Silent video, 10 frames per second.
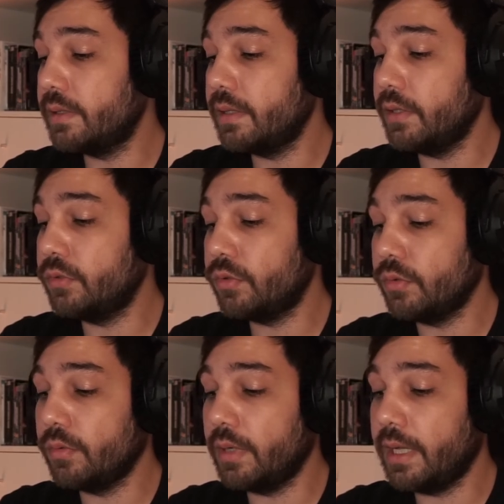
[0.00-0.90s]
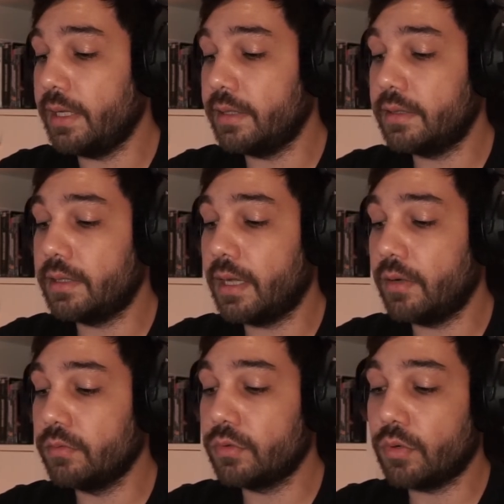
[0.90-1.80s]
into a
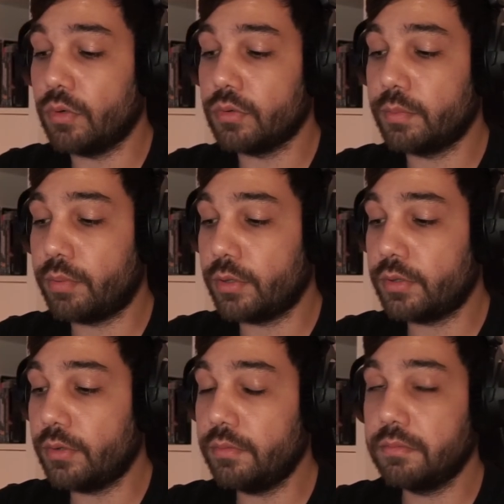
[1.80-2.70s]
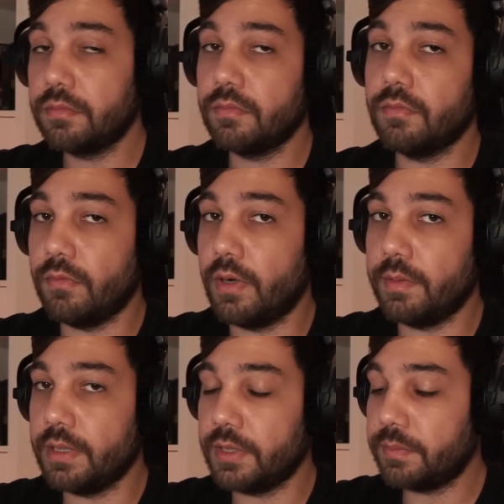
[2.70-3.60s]
town called Porto, very
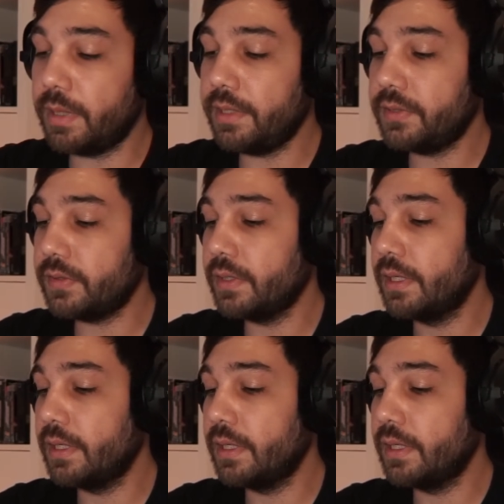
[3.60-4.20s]
nice place,